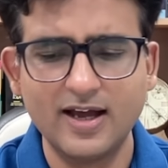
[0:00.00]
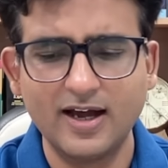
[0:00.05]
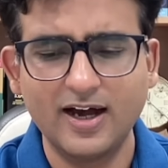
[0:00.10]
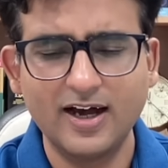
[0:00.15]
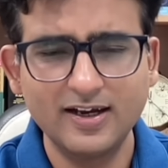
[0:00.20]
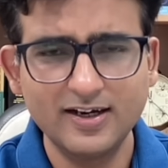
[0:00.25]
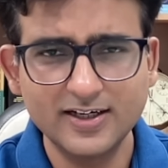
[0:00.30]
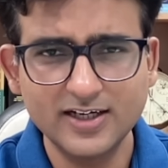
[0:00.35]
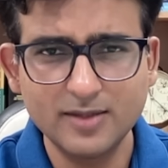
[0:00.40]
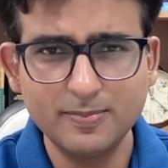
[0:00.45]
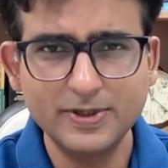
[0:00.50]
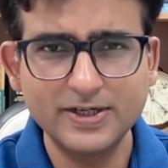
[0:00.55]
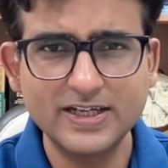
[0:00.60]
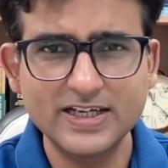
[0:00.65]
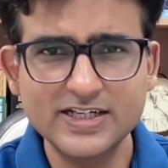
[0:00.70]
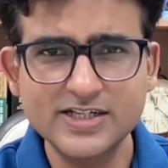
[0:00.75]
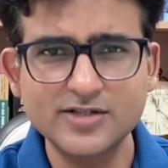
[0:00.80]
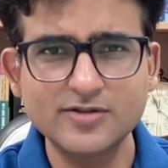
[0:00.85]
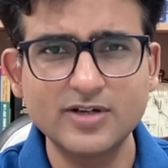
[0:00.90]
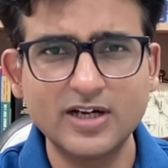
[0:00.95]
A little bit
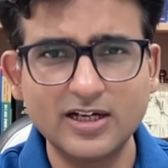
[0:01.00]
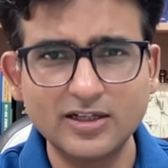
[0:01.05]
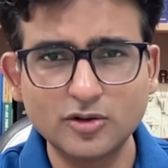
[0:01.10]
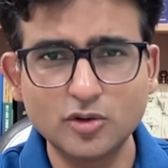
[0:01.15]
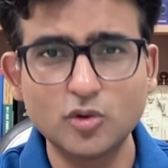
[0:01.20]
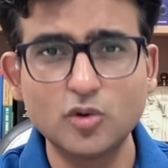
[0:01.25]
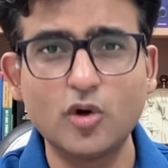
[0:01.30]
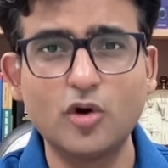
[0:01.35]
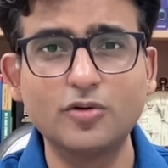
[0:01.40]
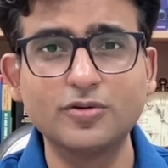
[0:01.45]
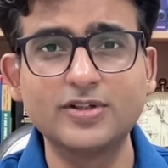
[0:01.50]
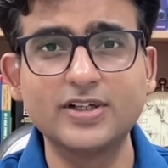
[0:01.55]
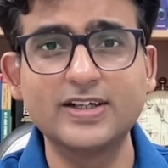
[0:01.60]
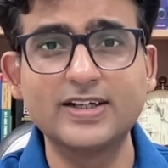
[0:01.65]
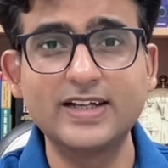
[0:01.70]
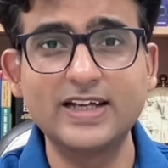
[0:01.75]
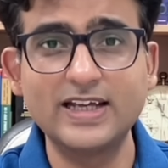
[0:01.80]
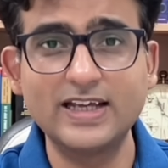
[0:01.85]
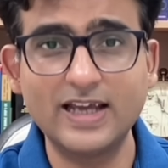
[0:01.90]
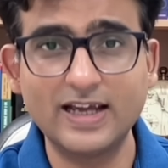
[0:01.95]
extra throughout the
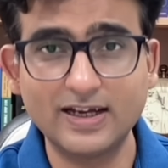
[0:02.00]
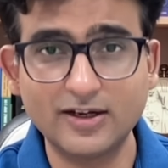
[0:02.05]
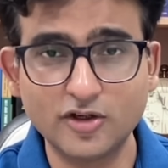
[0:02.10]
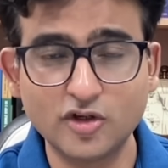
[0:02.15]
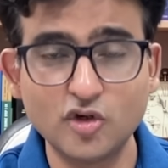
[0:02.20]
day,